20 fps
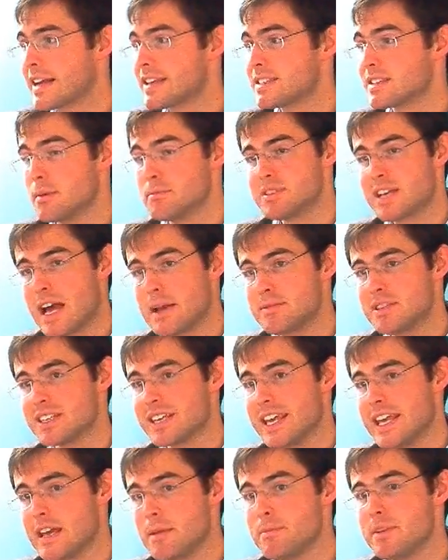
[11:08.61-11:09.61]
Sometimes it
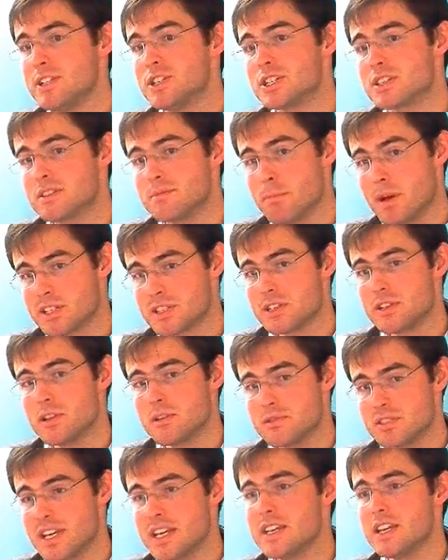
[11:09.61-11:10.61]
can be just
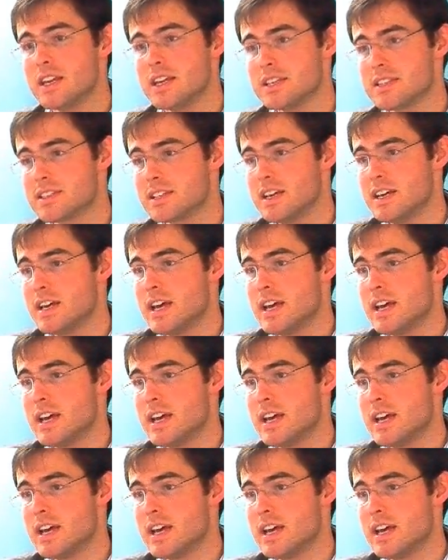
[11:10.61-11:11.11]
musculotendinous,